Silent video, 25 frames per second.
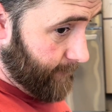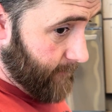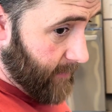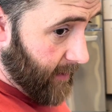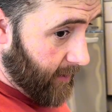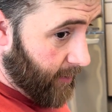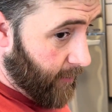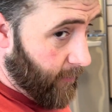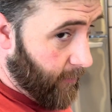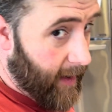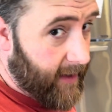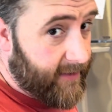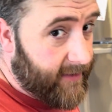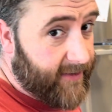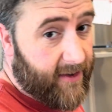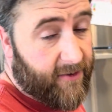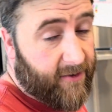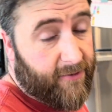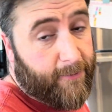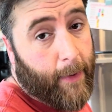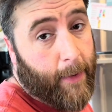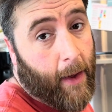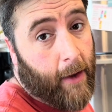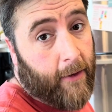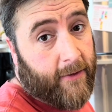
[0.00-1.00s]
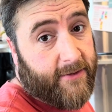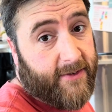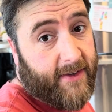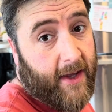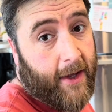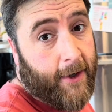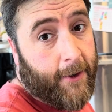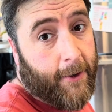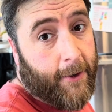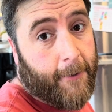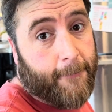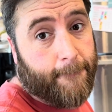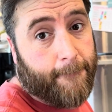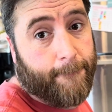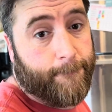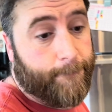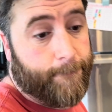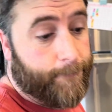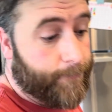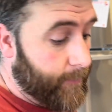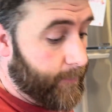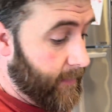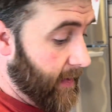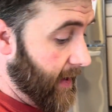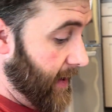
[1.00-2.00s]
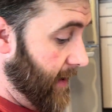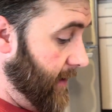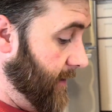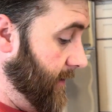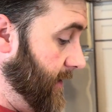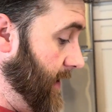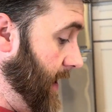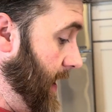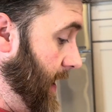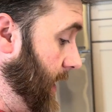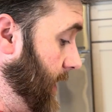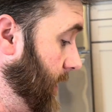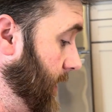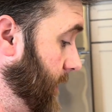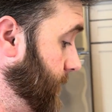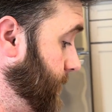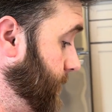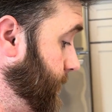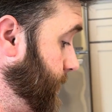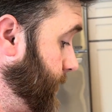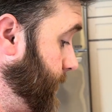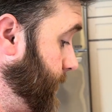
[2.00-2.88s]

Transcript: aggressive belt sander, and then